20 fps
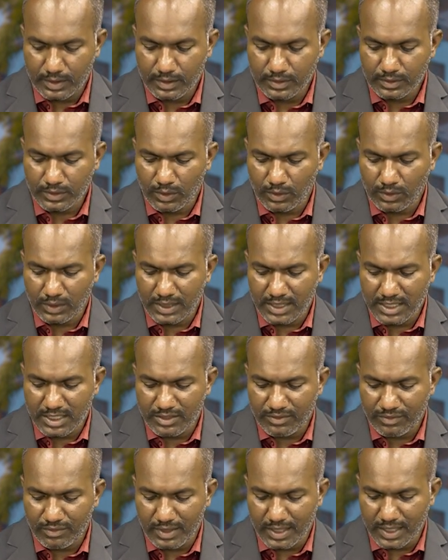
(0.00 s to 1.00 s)
So
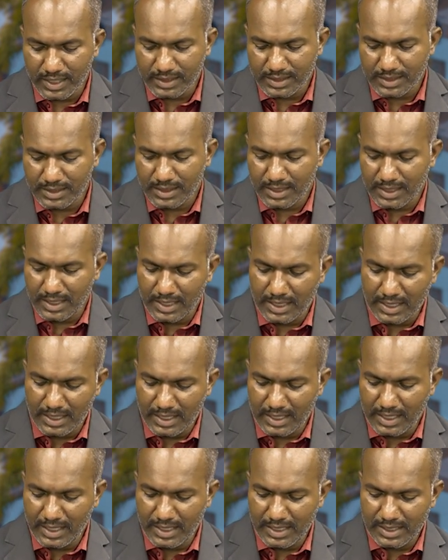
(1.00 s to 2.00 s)
this flux
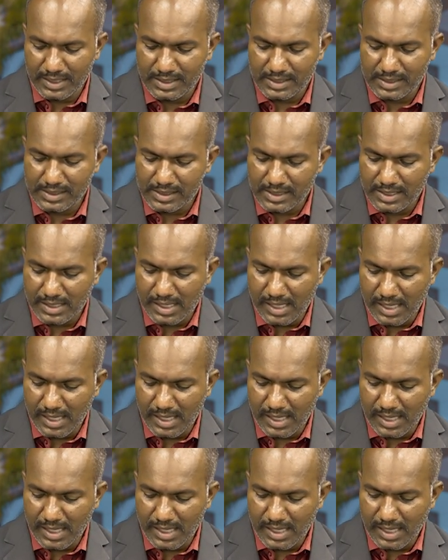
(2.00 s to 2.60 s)
is